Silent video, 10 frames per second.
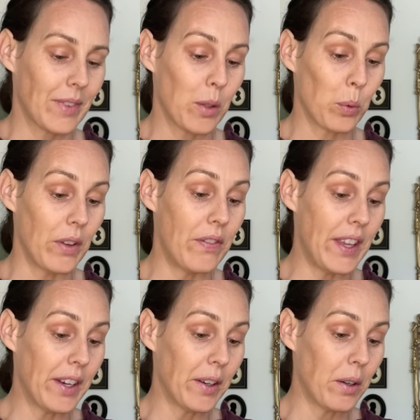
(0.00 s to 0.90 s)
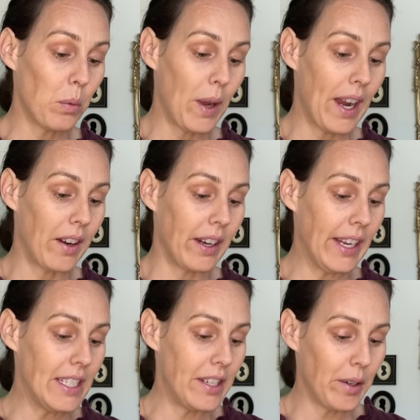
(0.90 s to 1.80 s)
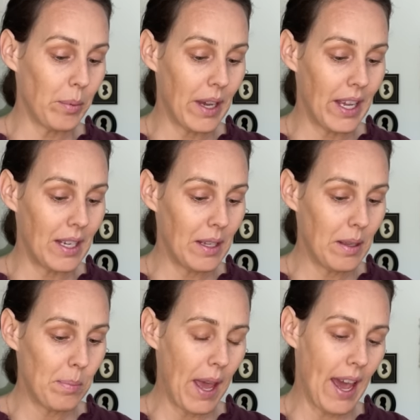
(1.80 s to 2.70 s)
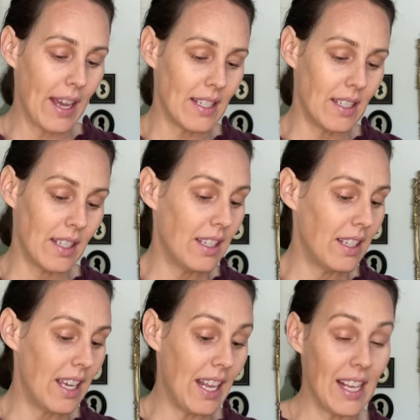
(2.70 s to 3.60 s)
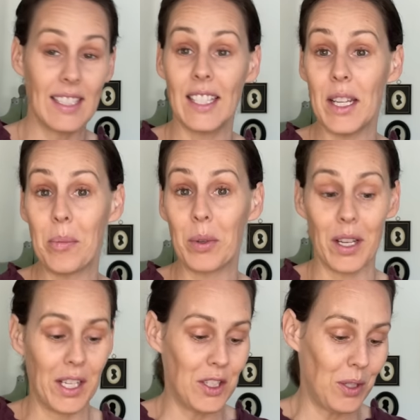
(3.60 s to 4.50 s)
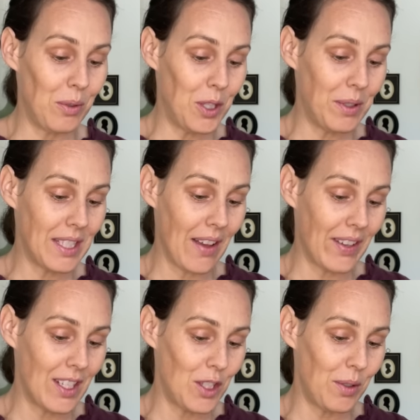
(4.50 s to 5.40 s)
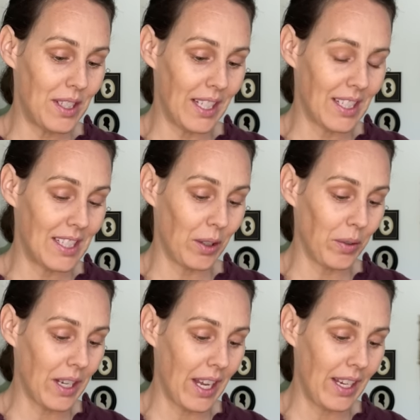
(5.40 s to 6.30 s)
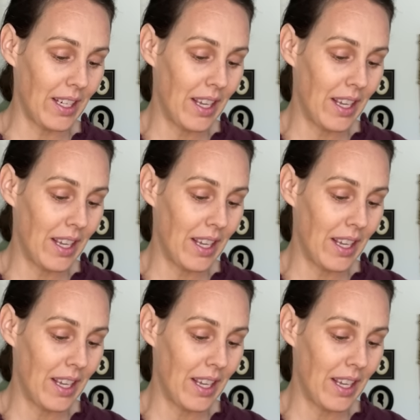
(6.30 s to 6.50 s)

Revere Ware 1801 patent and has the number on it 2272609.